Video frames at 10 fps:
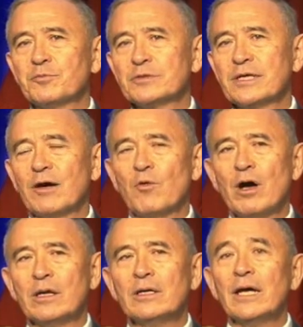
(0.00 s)
Taiwan
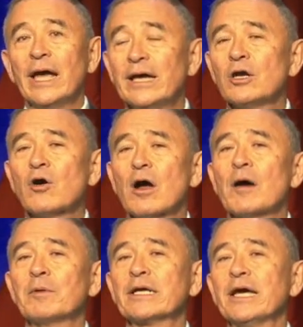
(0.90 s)
and our
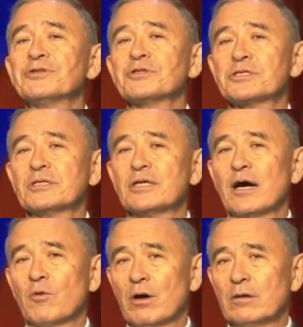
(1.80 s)
obligations to
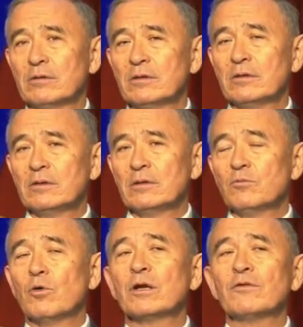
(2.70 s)
Taiwan.
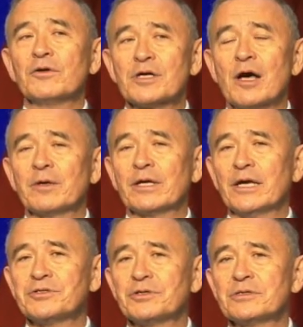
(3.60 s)
One of those
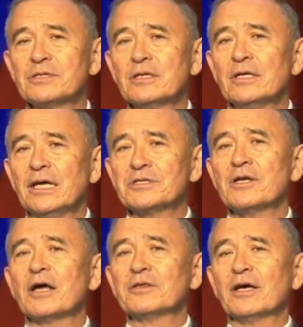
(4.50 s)
obligations is
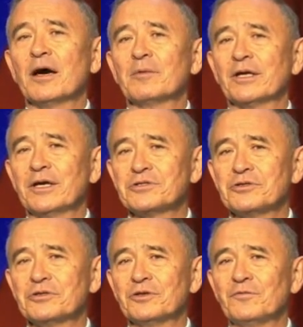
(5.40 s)
not the obligation
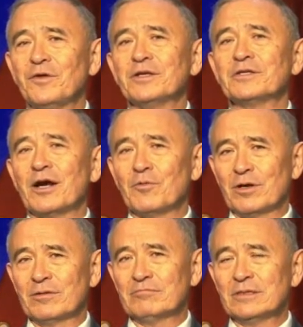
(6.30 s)
to defend Taiwan.
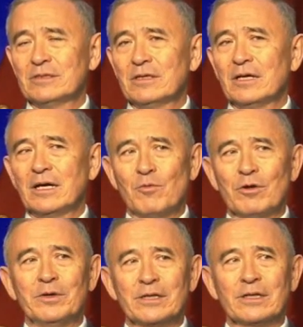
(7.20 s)
I want to
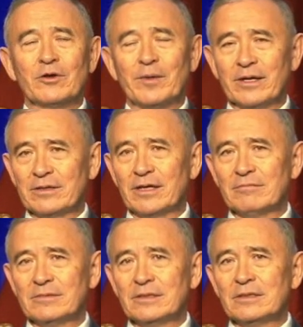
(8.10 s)
be clear about that.
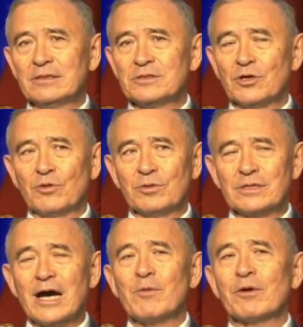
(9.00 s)
So the
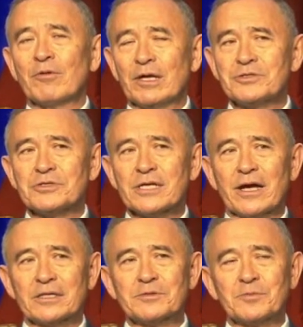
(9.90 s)
Taiwan Relations
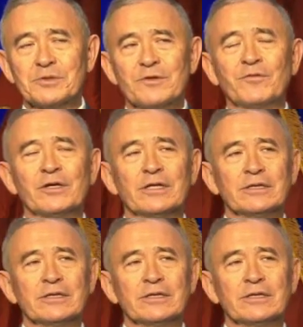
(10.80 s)
Act specifically